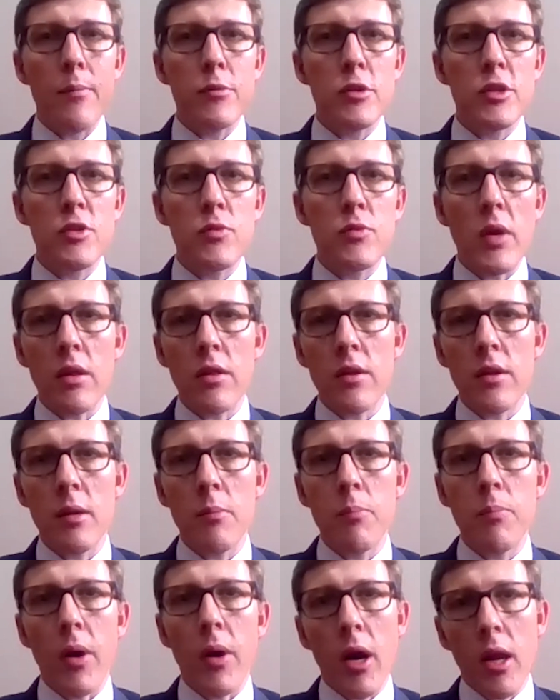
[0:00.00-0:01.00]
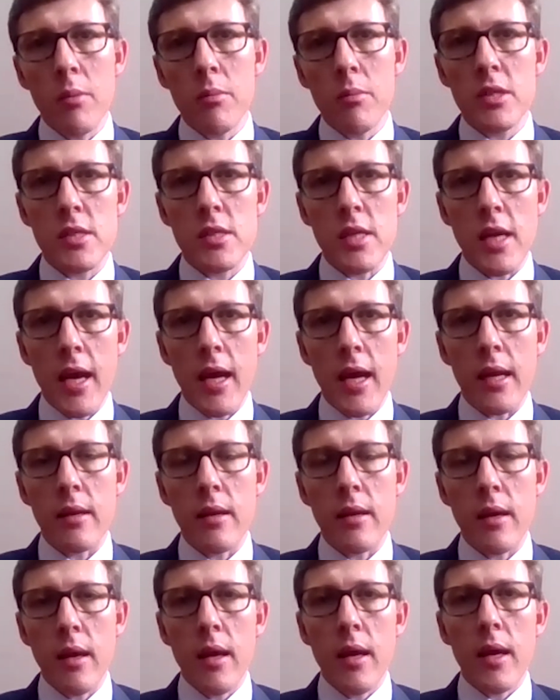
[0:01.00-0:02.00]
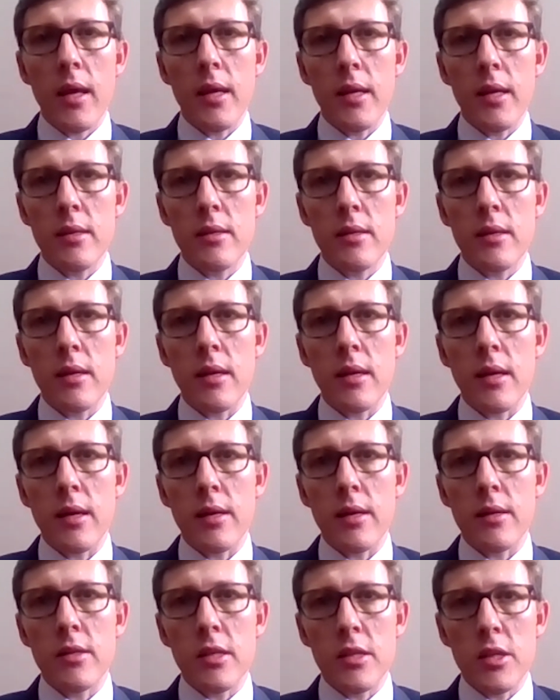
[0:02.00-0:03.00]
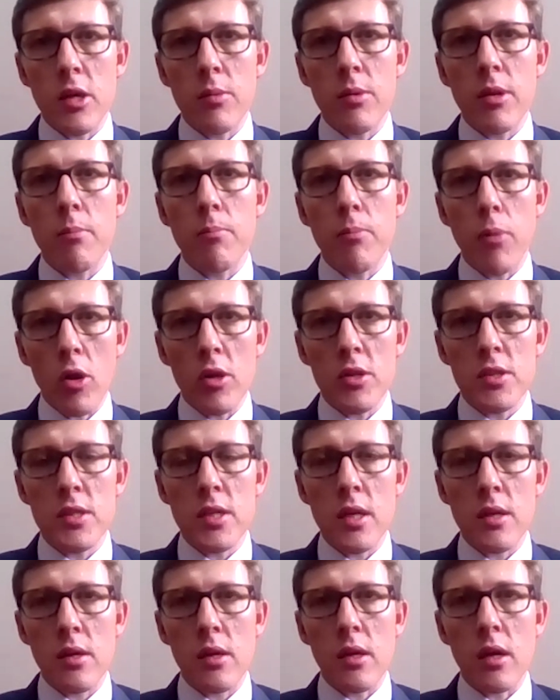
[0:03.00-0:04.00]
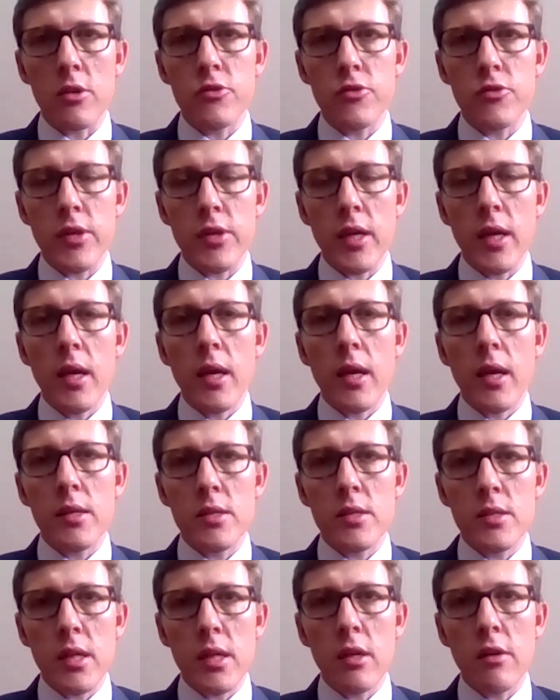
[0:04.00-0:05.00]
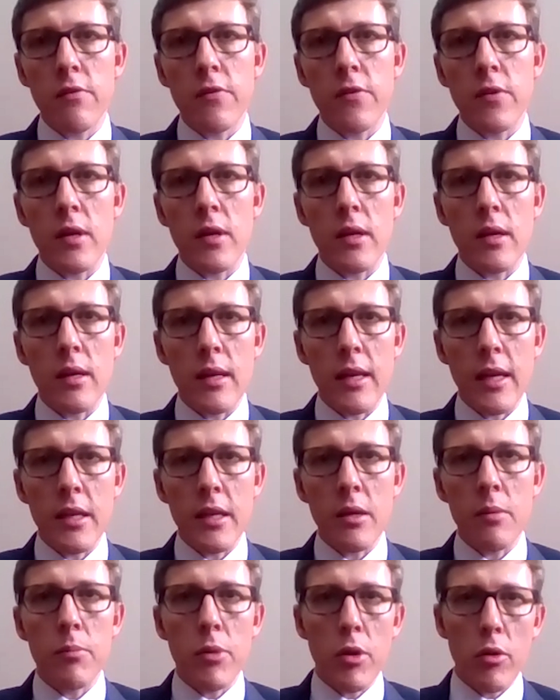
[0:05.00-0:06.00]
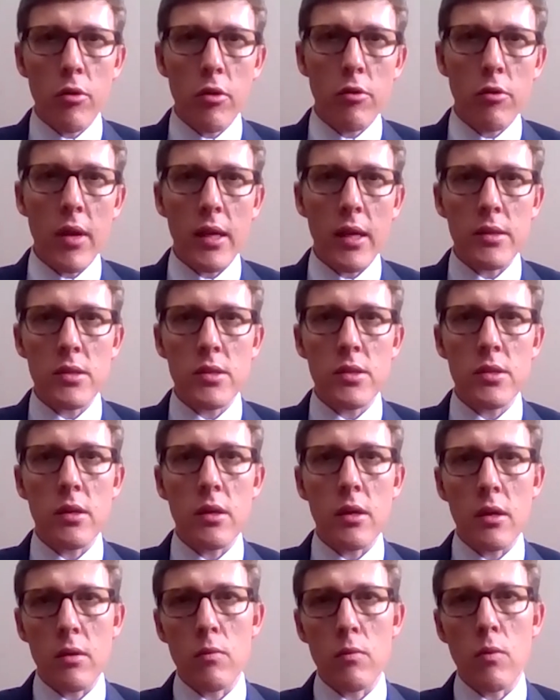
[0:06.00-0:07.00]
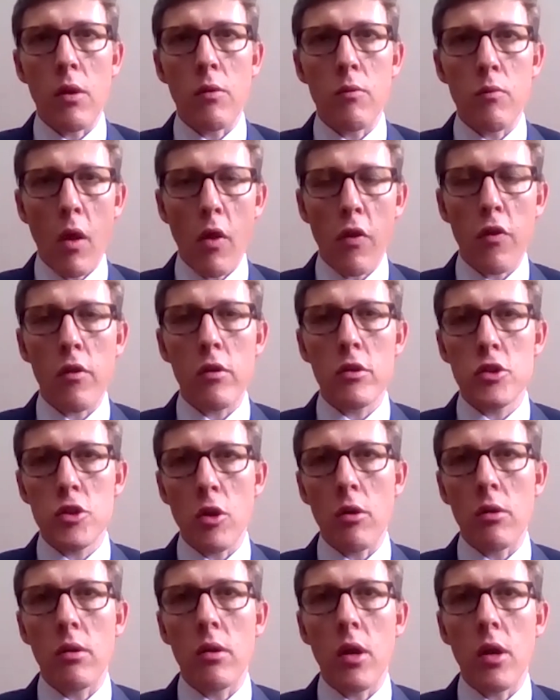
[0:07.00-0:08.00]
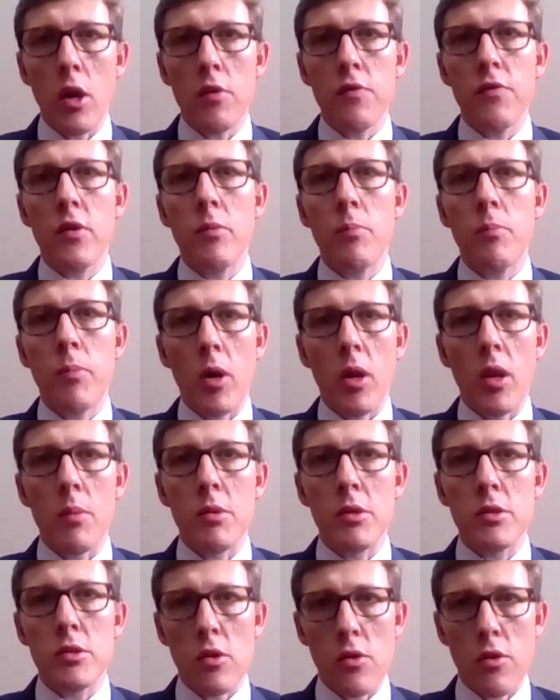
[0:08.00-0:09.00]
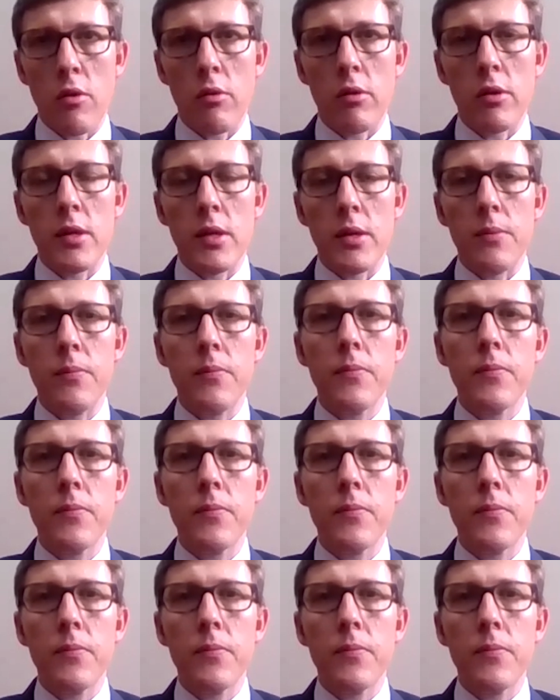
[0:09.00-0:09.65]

strengthening Parliament's hand in determining policy in the country, instead of letting bureaucrats run roughshod over Parliament's authority.